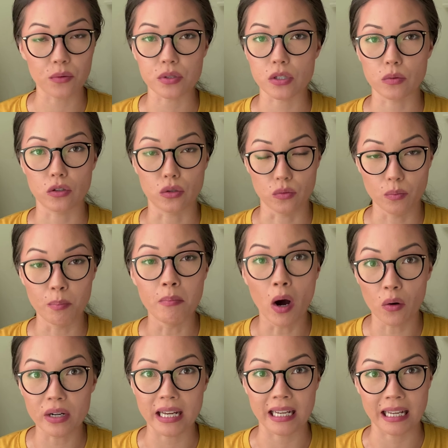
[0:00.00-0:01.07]
was
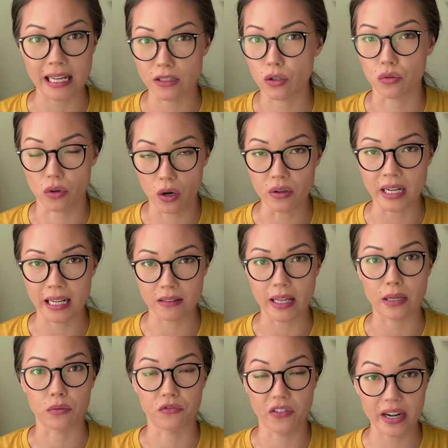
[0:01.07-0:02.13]
moaning and groaning
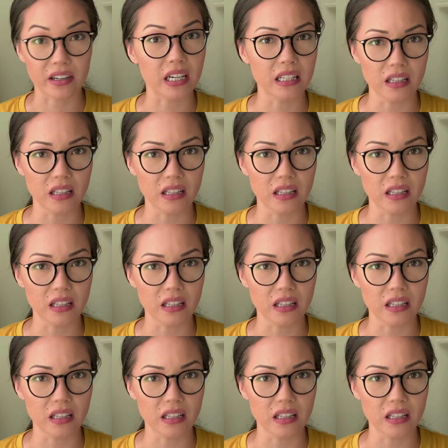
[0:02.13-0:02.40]
like very